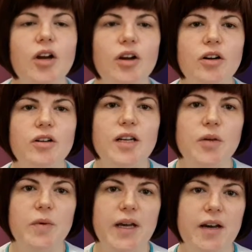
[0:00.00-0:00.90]

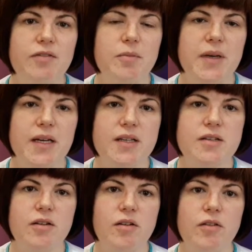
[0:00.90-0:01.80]
Currently, we have a
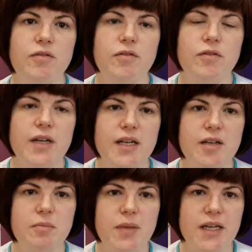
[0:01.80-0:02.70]
mix of
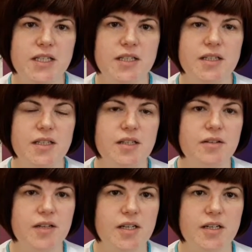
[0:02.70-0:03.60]
written patient
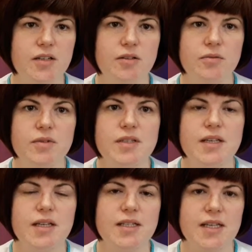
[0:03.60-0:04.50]
integrated notes
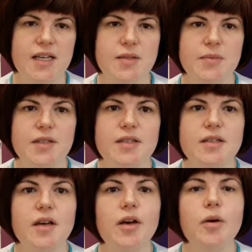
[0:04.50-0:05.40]
and assessments